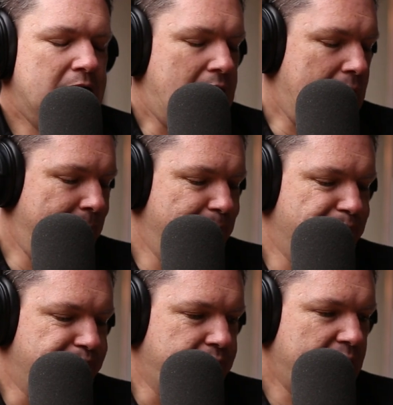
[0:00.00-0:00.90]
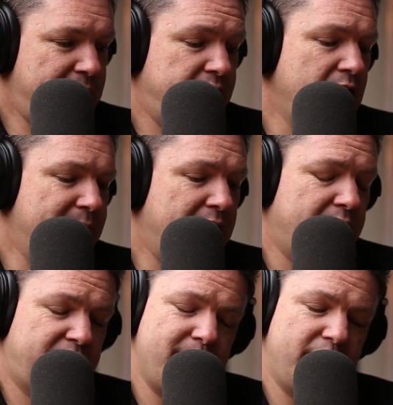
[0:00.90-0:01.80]
But yeah, man,
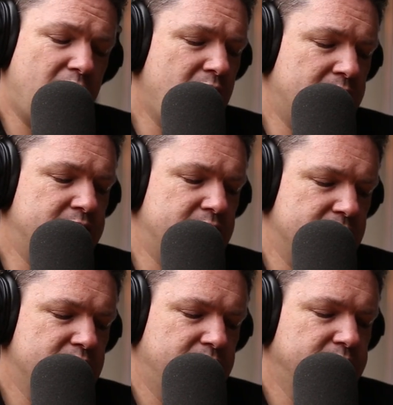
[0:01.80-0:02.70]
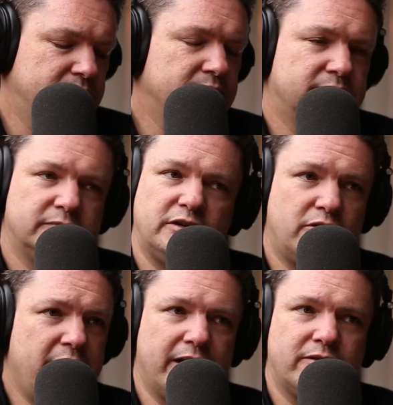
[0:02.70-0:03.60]
and some of the art,
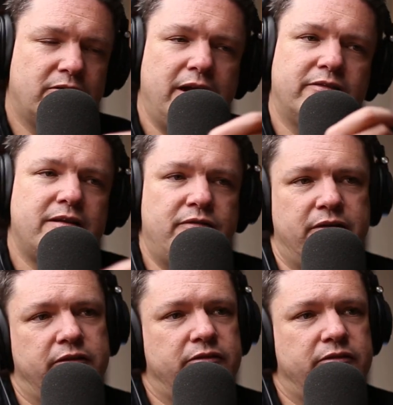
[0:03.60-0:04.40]
great stuff there.